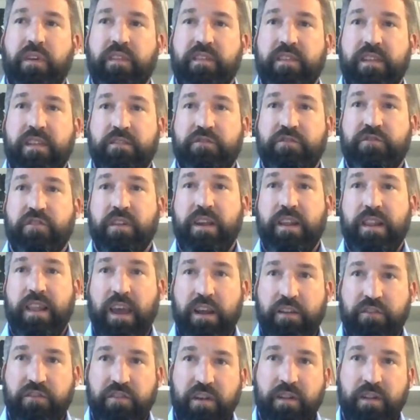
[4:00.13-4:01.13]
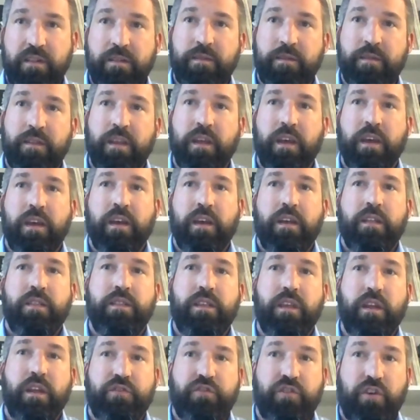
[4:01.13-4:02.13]
Presidential Election.
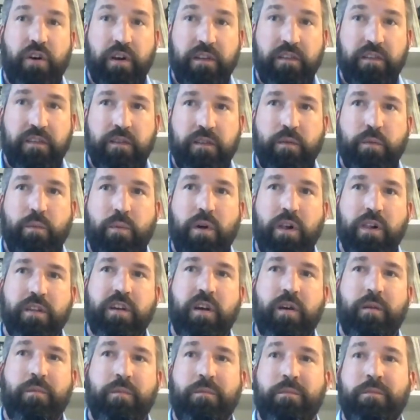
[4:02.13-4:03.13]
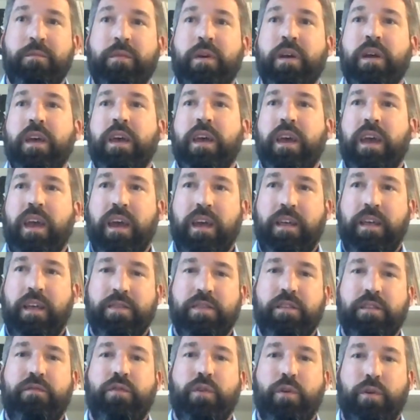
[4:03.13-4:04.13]
Dear Joyce, welcome,
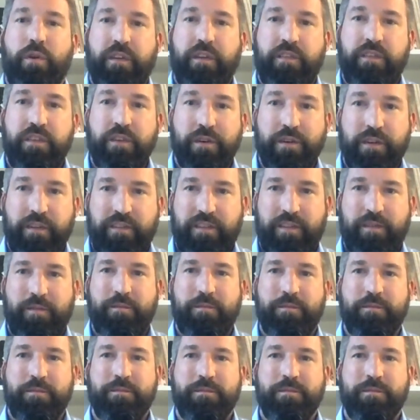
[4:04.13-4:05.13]
and the floor is yours.